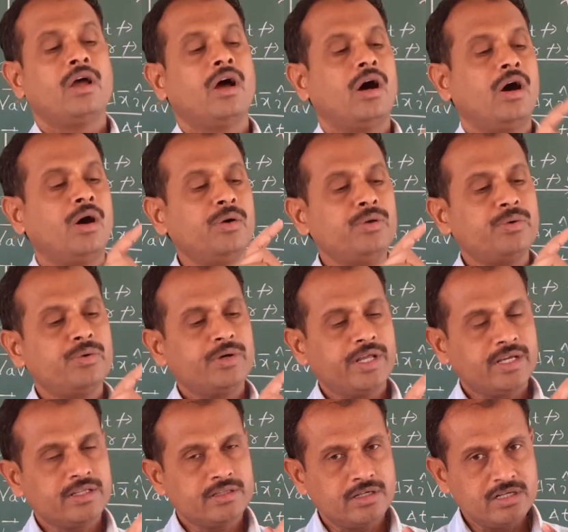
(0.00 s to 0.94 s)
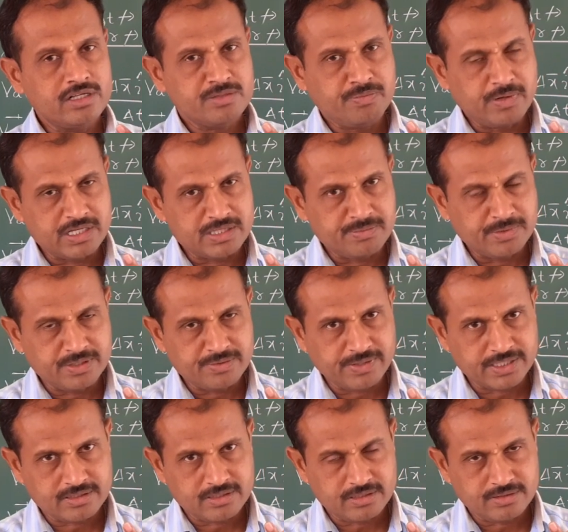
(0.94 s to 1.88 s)
How you take the displacement
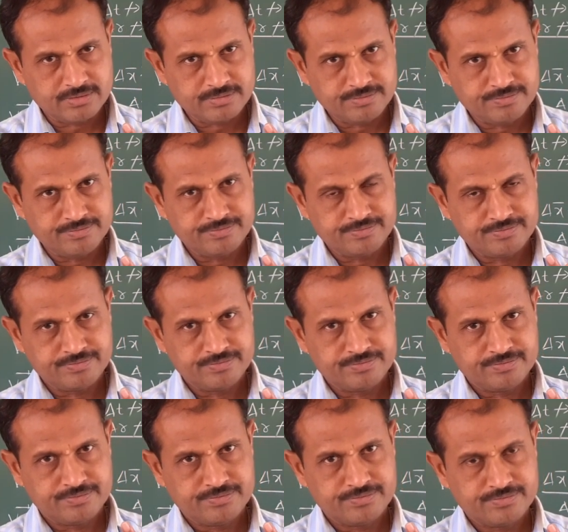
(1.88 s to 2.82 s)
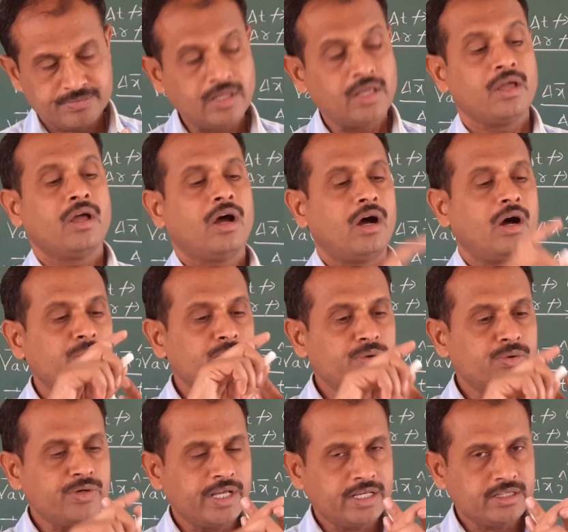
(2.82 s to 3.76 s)
vector? How
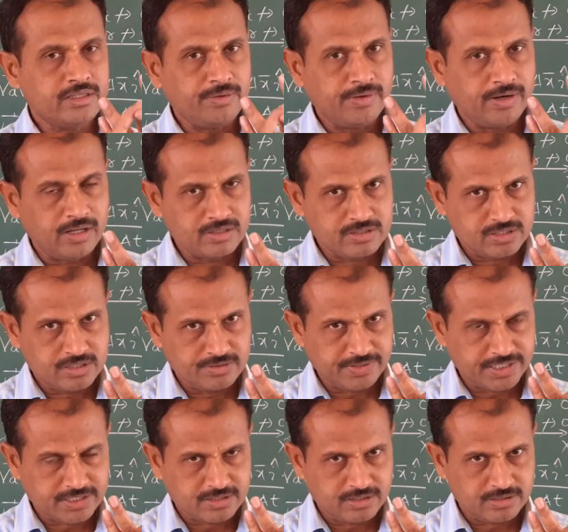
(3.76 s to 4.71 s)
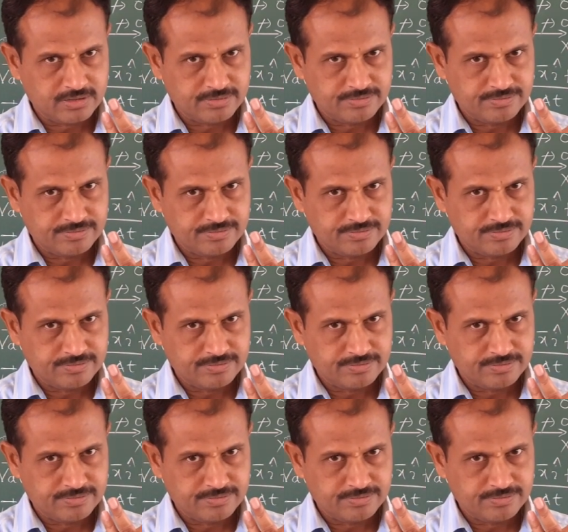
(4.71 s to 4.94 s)
you take the velocity vector?